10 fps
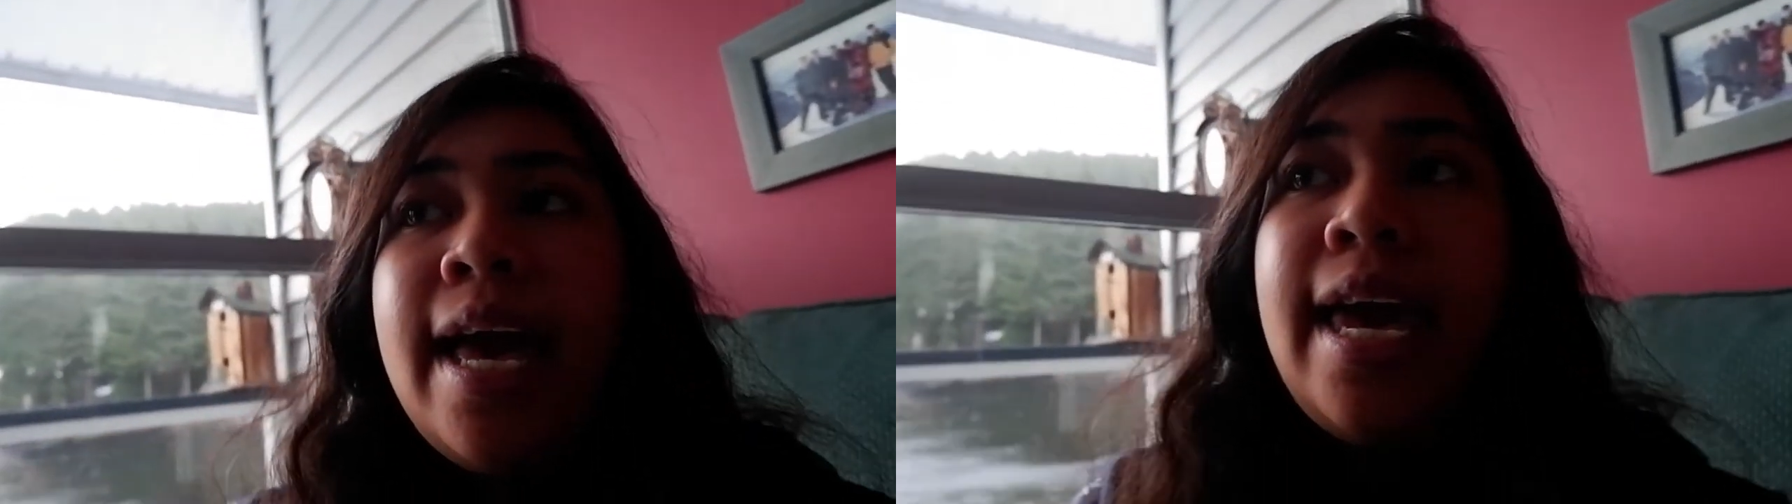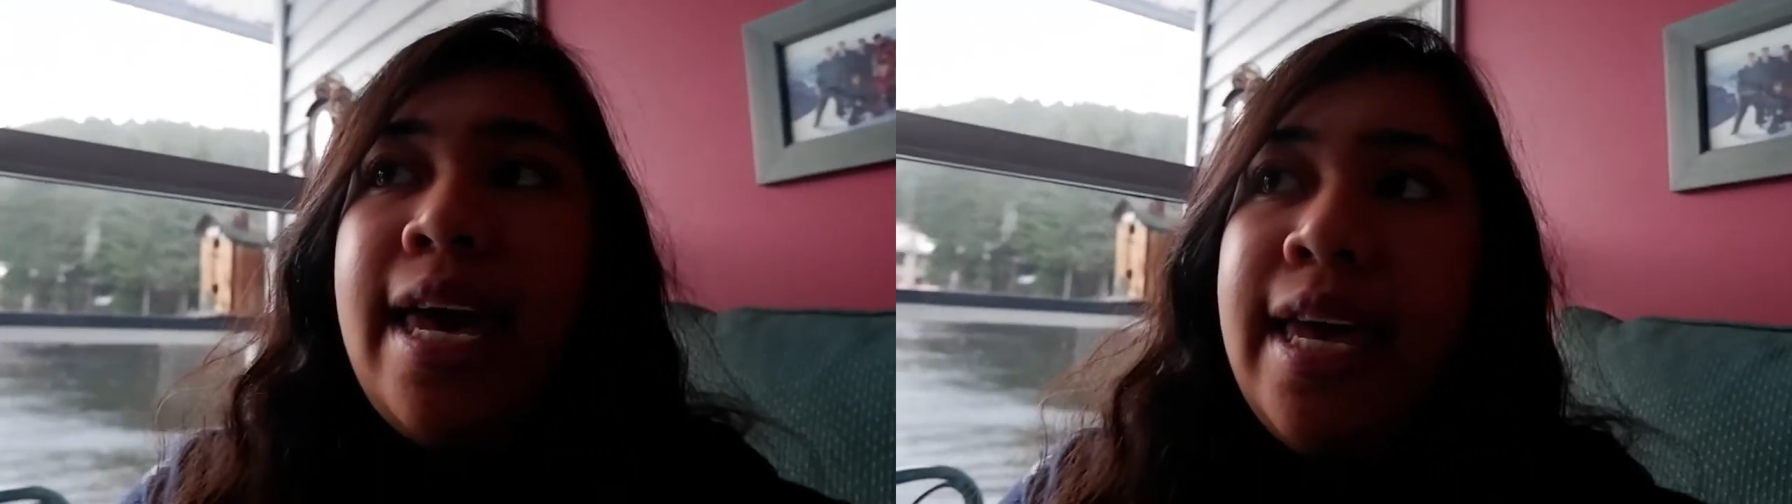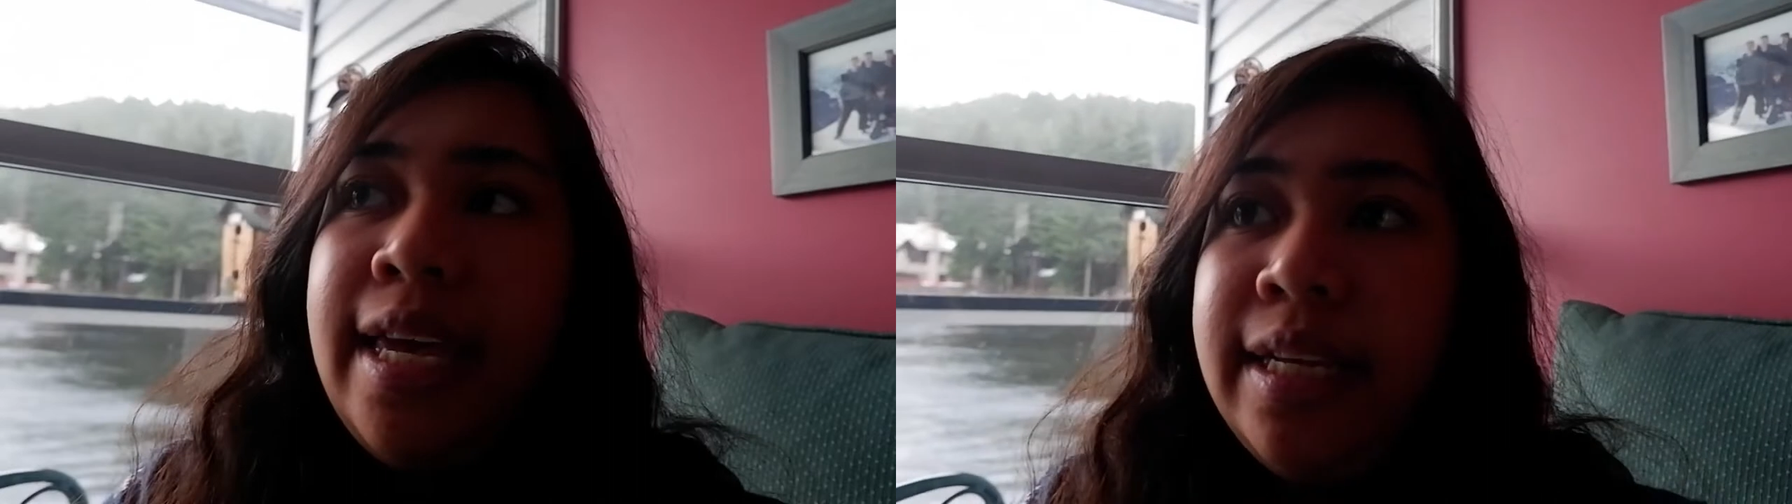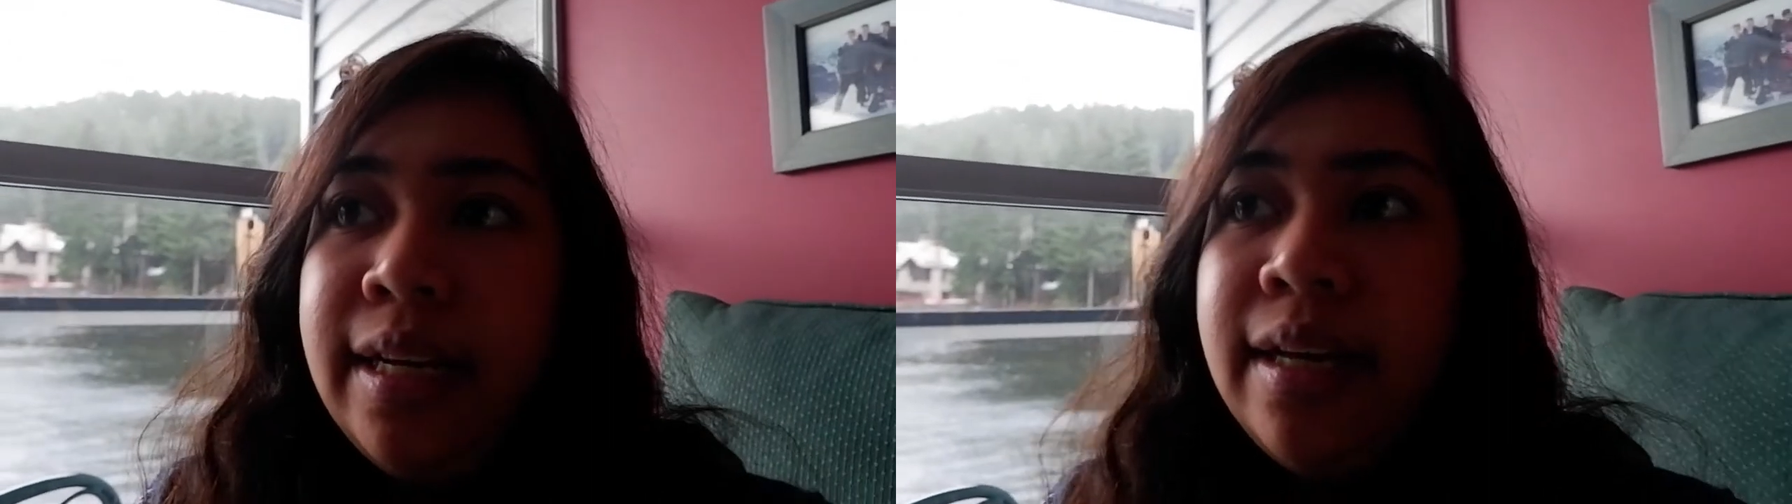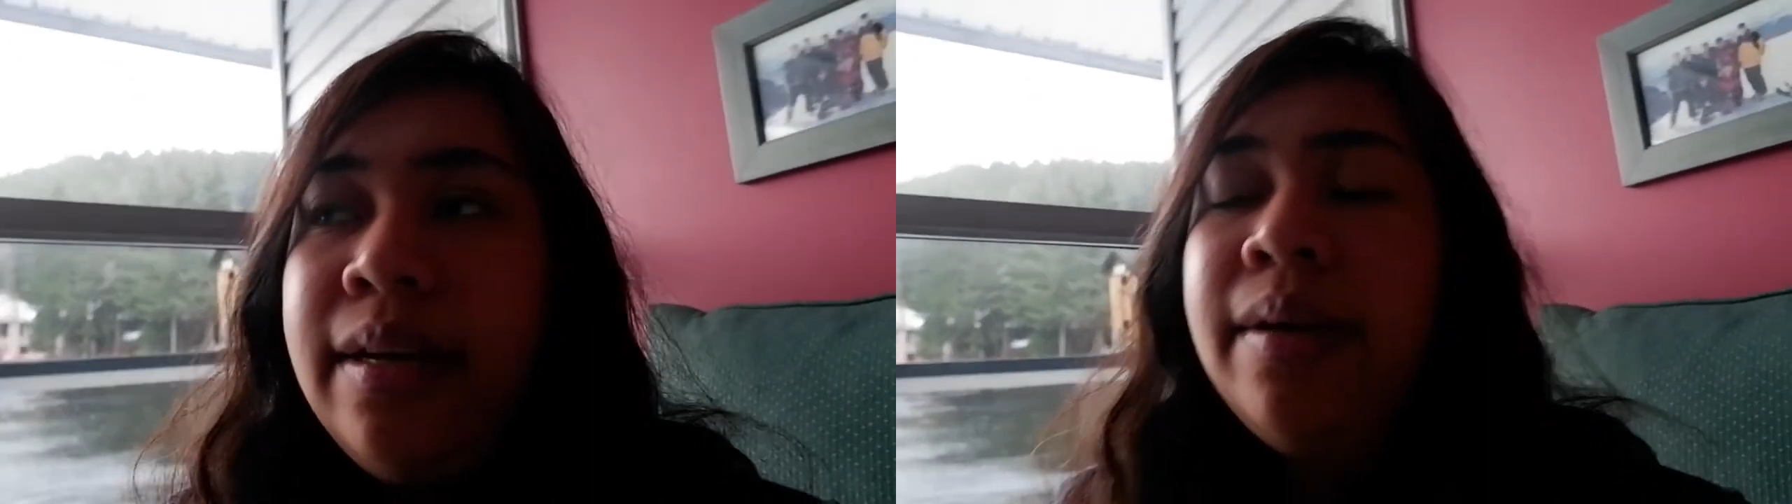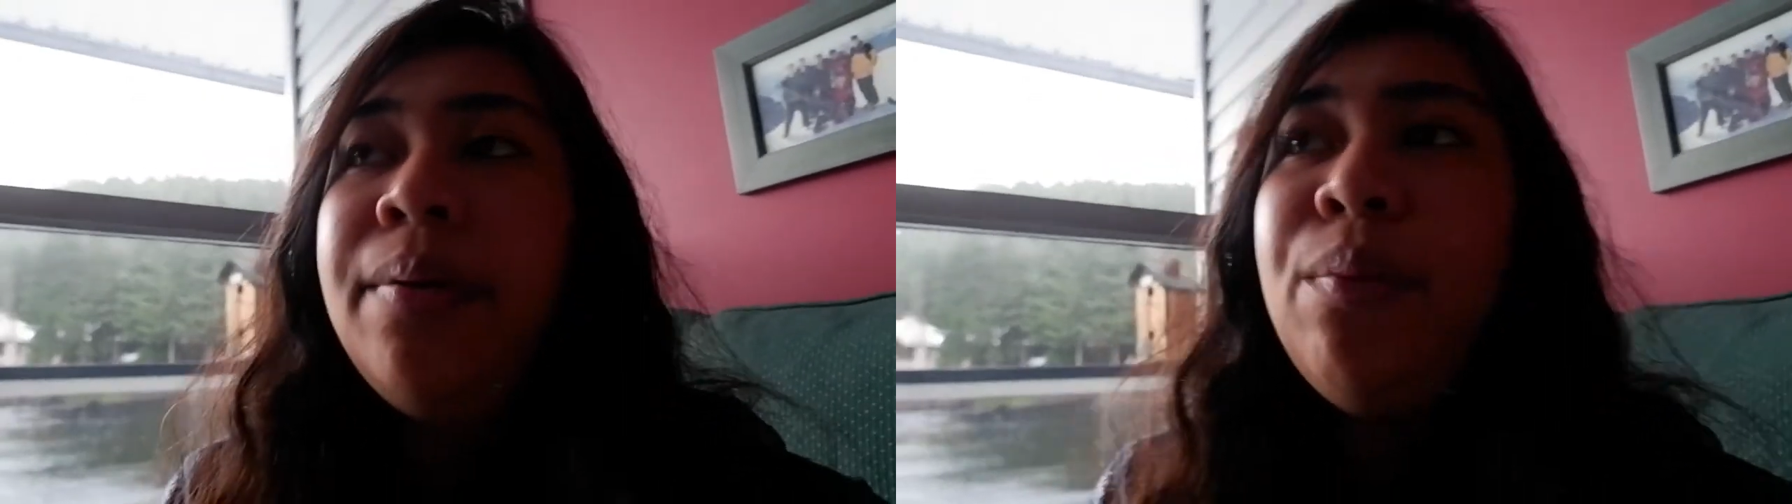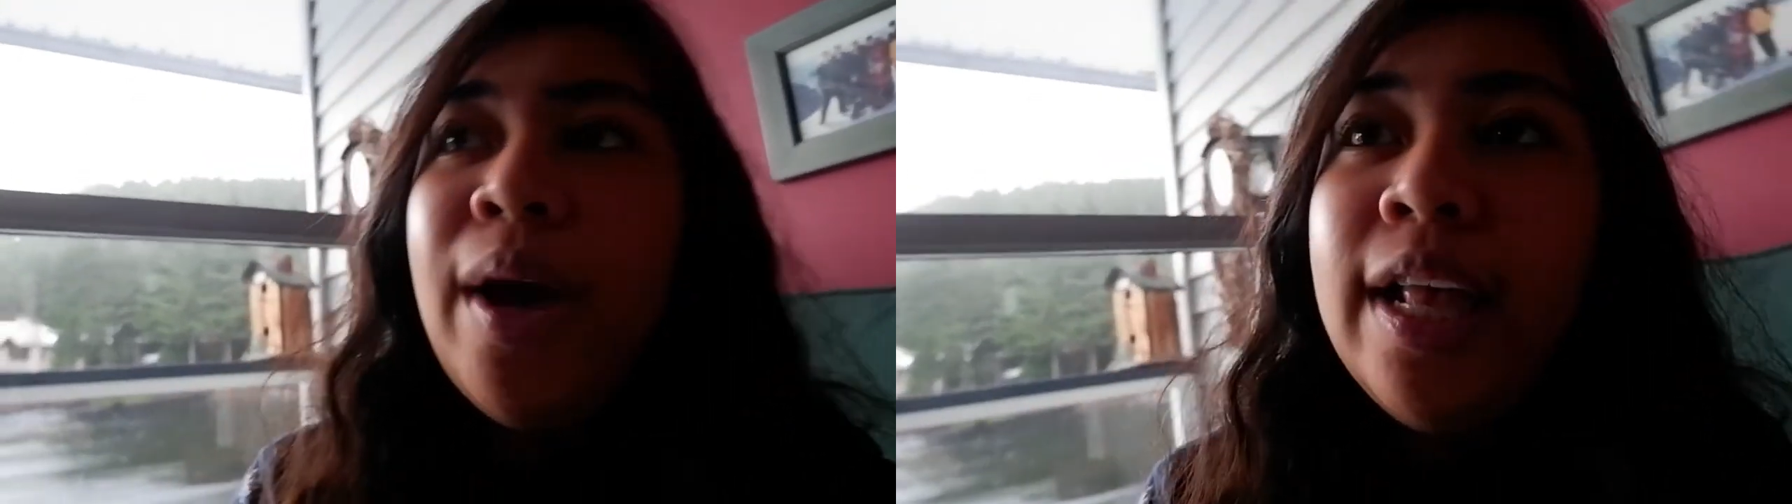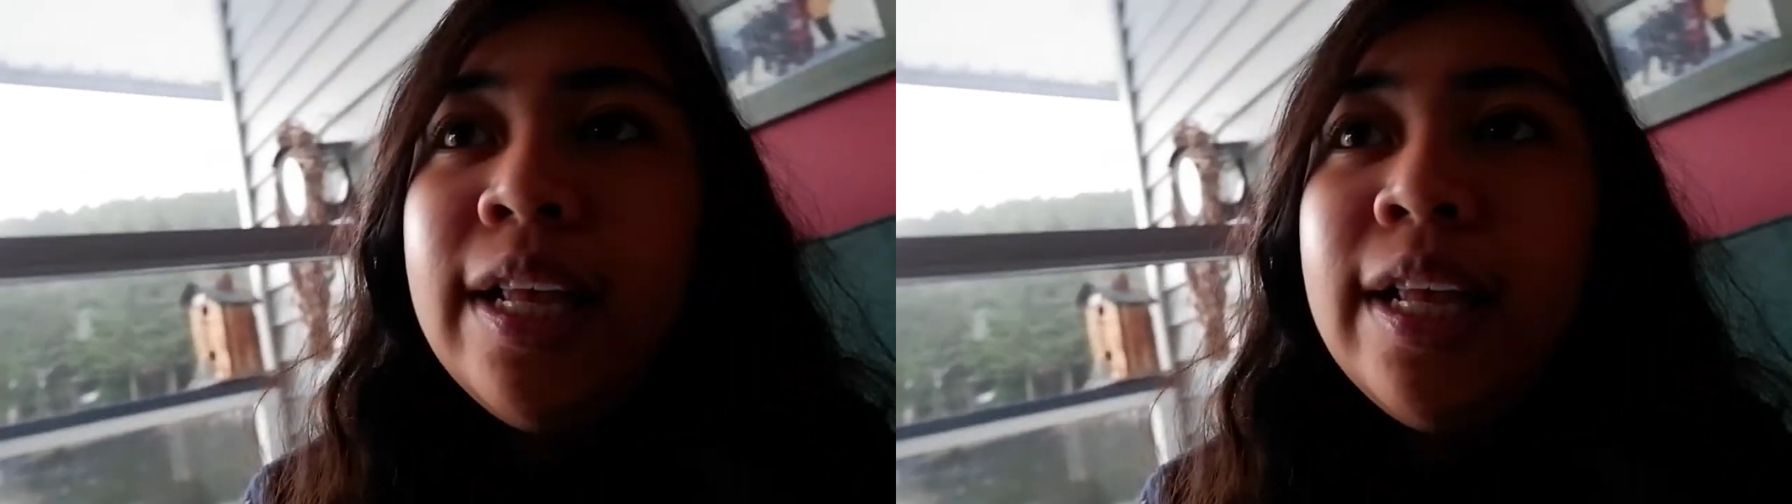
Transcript: and while